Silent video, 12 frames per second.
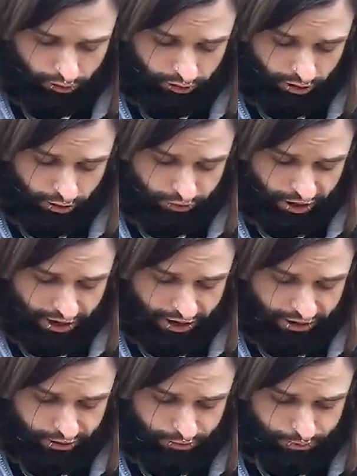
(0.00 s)
that I've
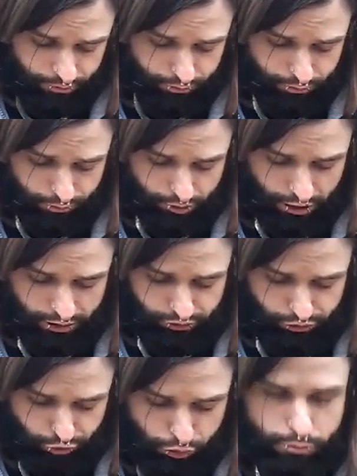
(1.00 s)
had, but not
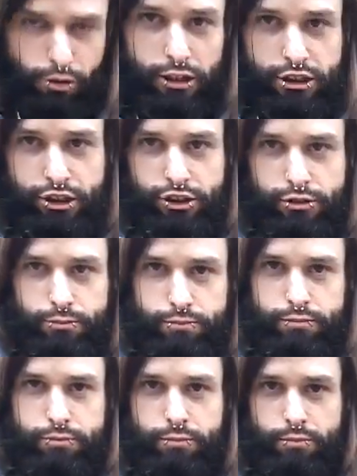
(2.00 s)
too much
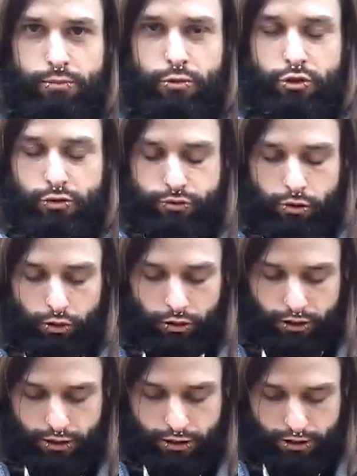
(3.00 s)
so
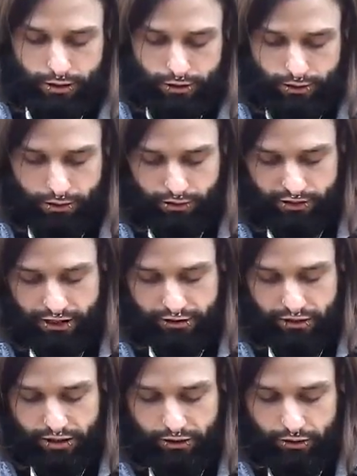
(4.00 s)
far, is
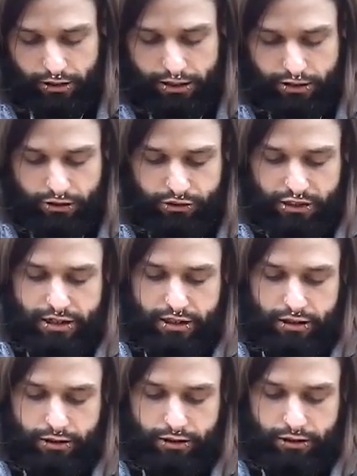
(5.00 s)
that there is
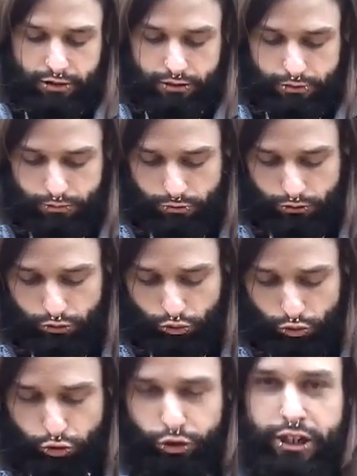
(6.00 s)
a
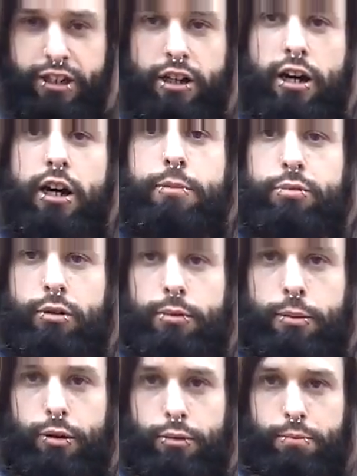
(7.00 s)
green hop
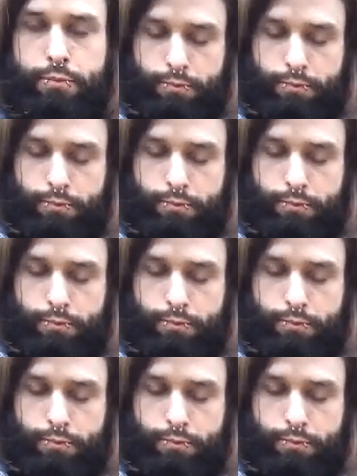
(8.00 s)
rubber